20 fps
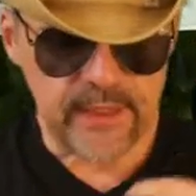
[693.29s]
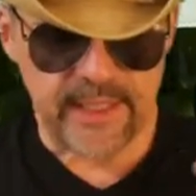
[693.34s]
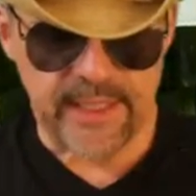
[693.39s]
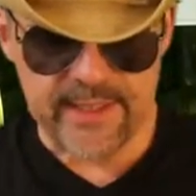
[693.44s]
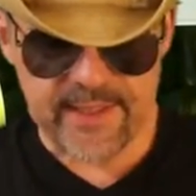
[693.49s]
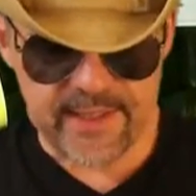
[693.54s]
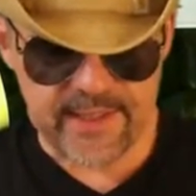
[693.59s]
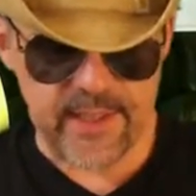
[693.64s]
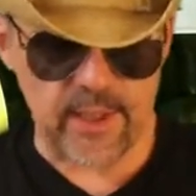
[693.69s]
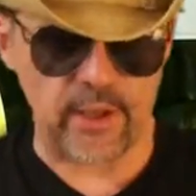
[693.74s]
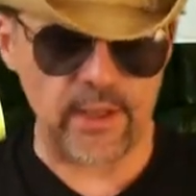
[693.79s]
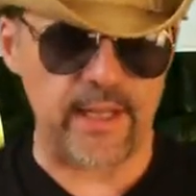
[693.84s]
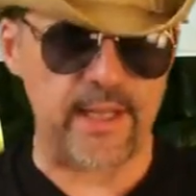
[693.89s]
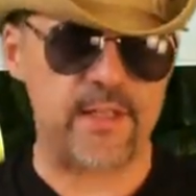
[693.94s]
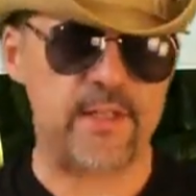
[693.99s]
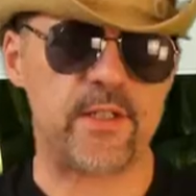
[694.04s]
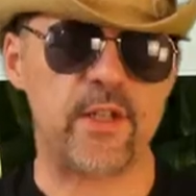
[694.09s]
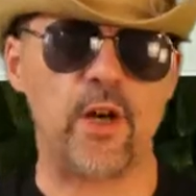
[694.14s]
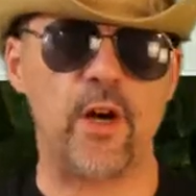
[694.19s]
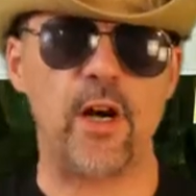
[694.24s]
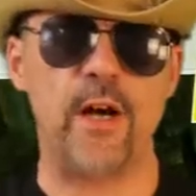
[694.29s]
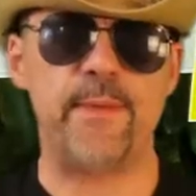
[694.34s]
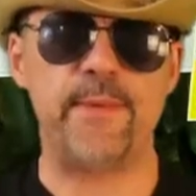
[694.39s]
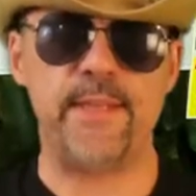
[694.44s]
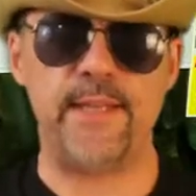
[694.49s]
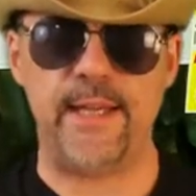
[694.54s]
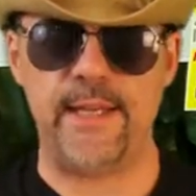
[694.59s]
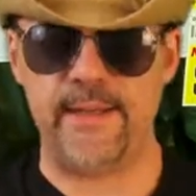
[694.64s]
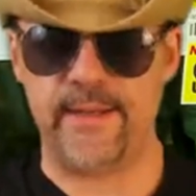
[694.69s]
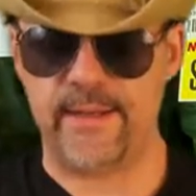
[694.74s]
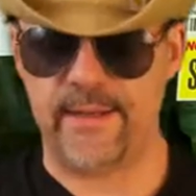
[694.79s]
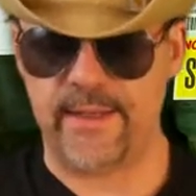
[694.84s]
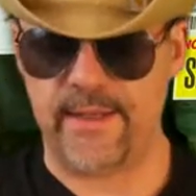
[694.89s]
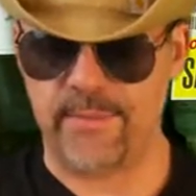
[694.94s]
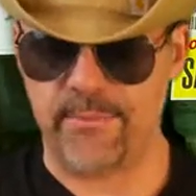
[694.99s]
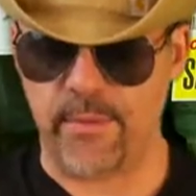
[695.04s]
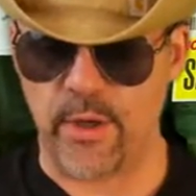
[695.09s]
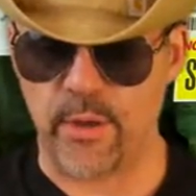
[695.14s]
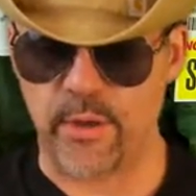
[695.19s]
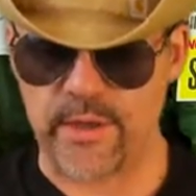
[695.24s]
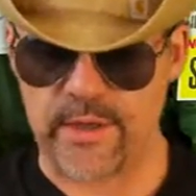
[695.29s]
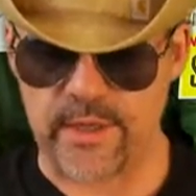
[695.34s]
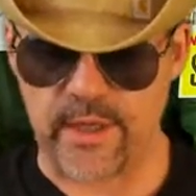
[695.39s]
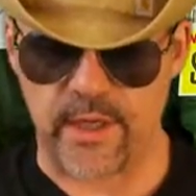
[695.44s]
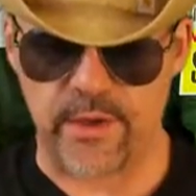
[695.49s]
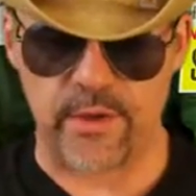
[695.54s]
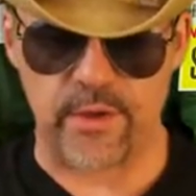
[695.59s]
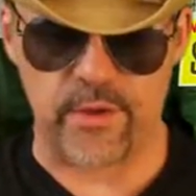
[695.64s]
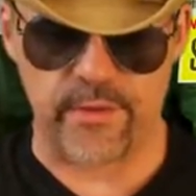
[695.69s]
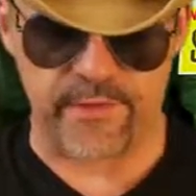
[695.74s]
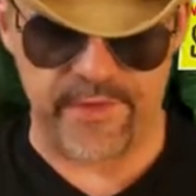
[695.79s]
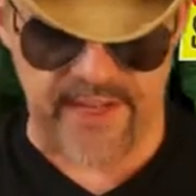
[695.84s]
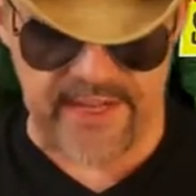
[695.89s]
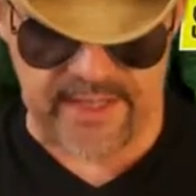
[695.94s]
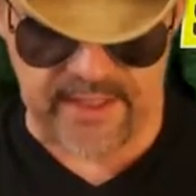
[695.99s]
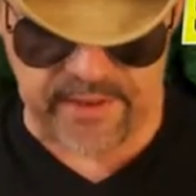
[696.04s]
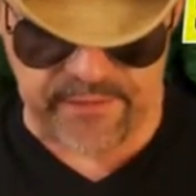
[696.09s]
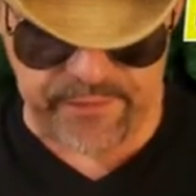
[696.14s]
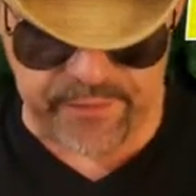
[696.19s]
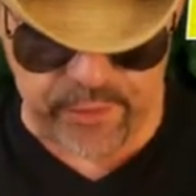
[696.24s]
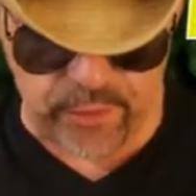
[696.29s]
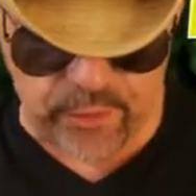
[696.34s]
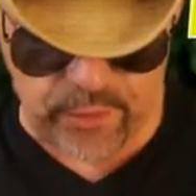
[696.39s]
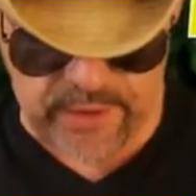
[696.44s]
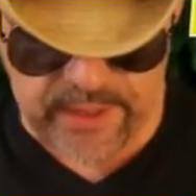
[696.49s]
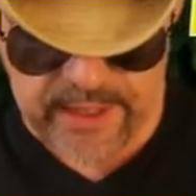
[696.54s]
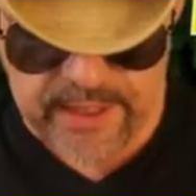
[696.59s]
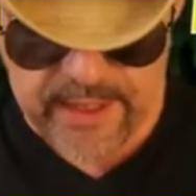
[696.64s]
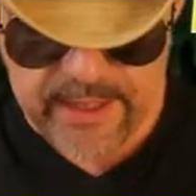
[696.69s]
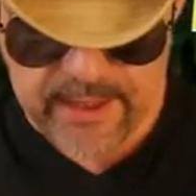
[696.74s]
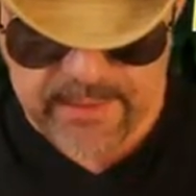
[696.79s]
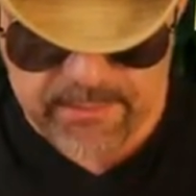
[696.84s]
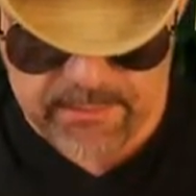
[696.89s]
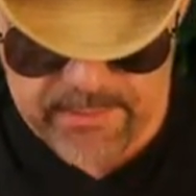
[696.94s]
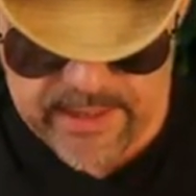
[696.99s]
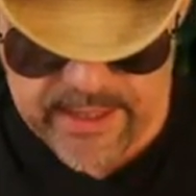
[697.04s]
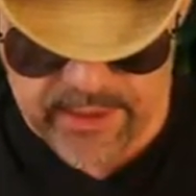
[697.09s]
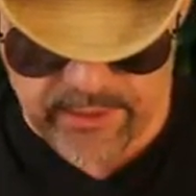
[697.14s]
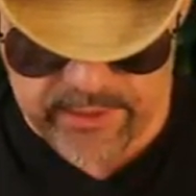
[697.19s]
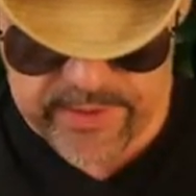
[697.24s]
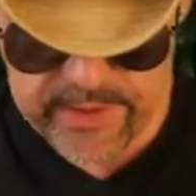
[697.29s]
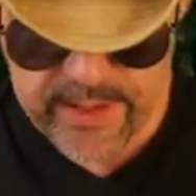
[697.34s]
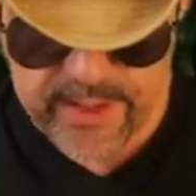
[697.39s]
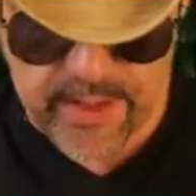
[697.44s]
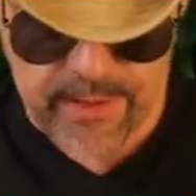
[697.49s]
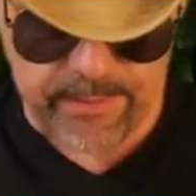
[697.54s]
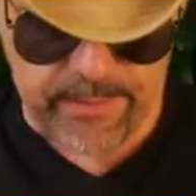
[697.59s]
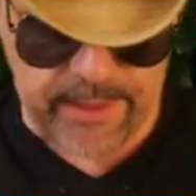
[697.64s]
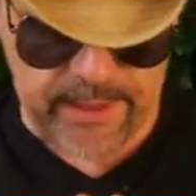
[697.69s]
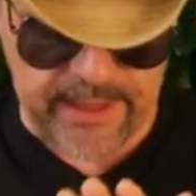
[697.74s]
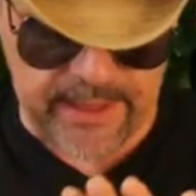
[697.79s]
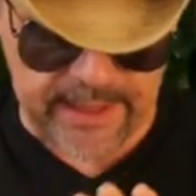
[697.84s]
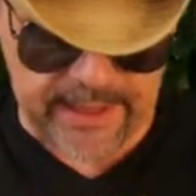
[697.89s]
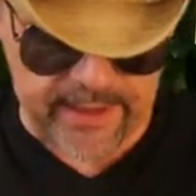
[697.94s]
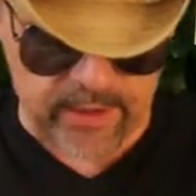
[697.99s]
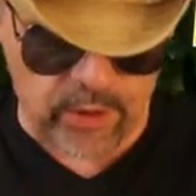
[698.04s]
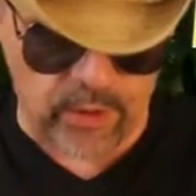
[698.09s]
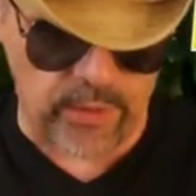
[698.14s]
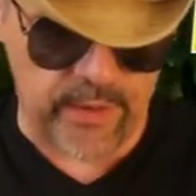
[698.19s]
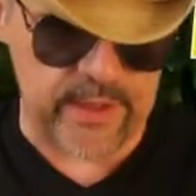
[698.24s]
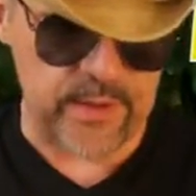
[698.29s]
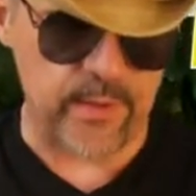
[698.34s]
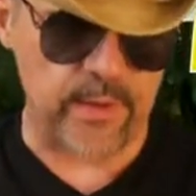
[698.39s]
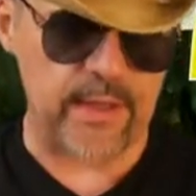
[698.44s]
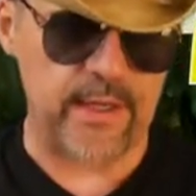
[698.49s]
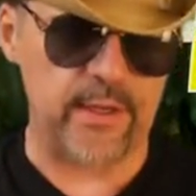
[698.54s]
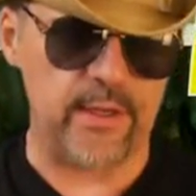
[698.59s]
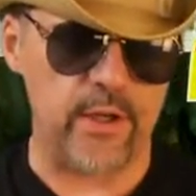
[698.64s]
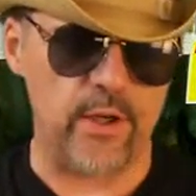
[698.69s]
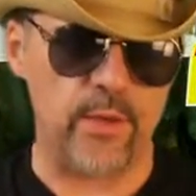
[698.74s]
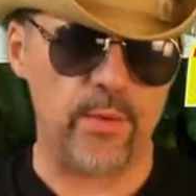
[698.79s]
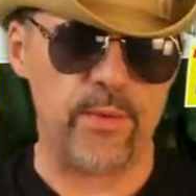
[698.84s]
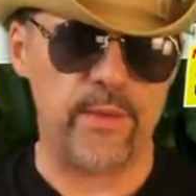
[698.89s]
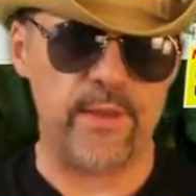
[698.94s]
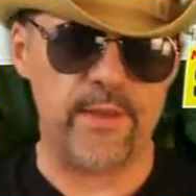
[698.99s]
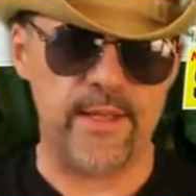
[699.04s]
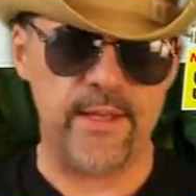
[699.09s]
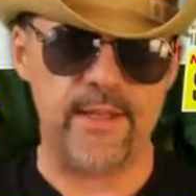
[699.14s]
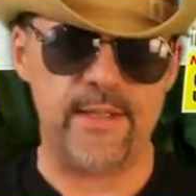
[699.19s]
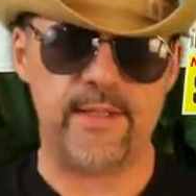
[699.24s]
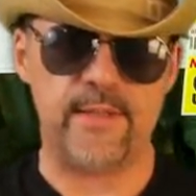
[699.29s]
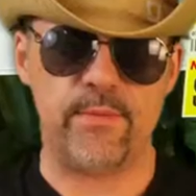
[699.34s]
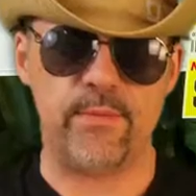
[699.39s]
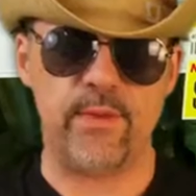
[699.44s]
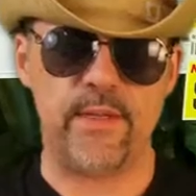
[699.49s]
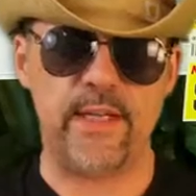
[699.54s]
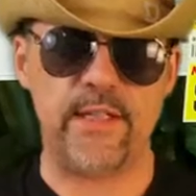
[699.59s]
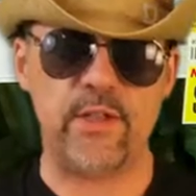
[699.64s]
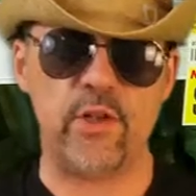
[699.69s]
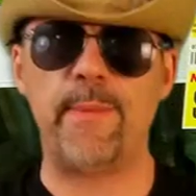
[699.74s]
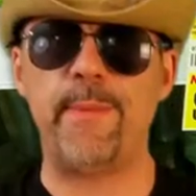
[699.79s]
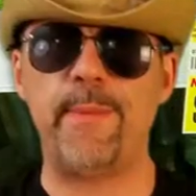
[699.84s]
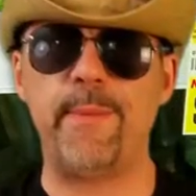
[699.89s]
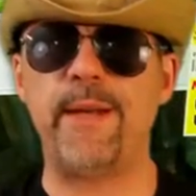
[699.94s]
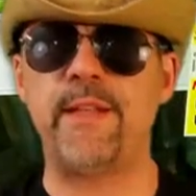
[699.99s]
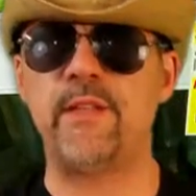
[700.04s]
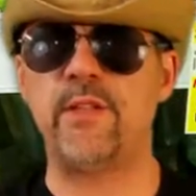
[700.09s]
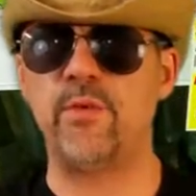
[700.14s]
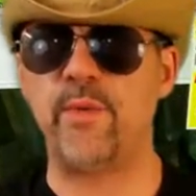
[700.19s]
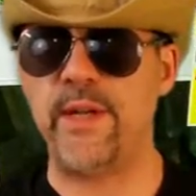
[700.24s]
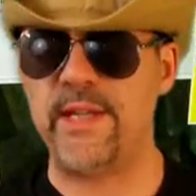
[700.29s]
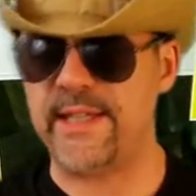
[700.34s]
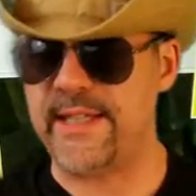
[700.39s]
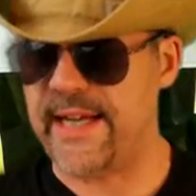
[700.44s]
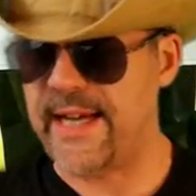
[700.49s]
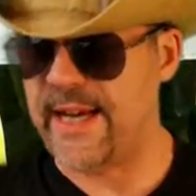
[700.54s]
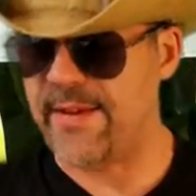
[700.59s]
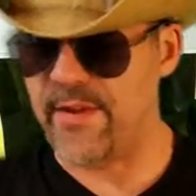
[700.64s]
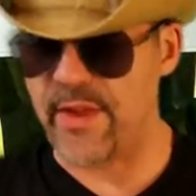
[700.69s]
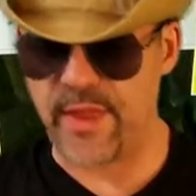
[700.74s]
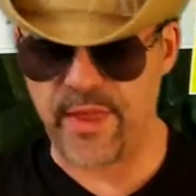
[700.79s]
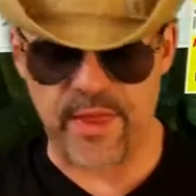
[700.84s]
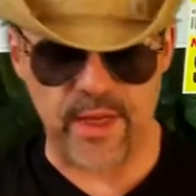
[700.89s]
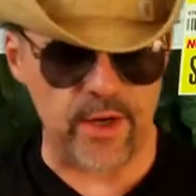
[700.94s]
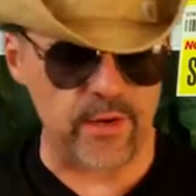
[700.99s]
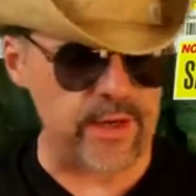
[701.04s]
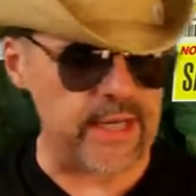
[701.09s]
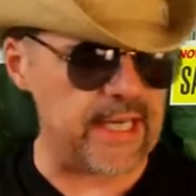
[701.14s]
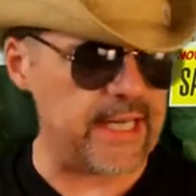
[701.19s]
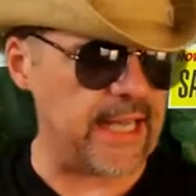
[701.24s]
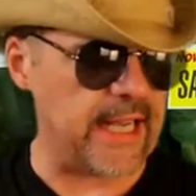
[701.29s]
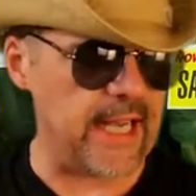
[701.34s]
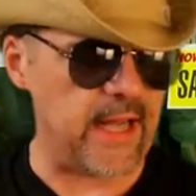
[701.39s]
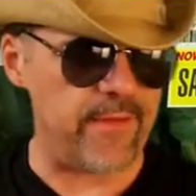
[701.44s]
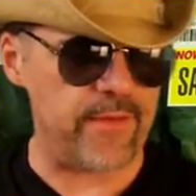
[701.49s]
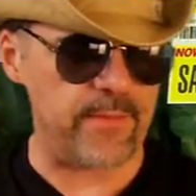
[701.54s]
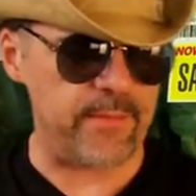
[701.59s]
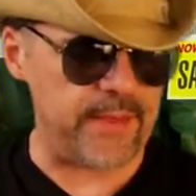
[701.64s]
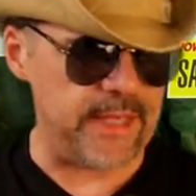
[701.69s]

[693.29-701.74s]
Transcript: it's still less carbs than, than most other fast food meals. But I always want to note this when I talk about sweets. I have a theory and I haven't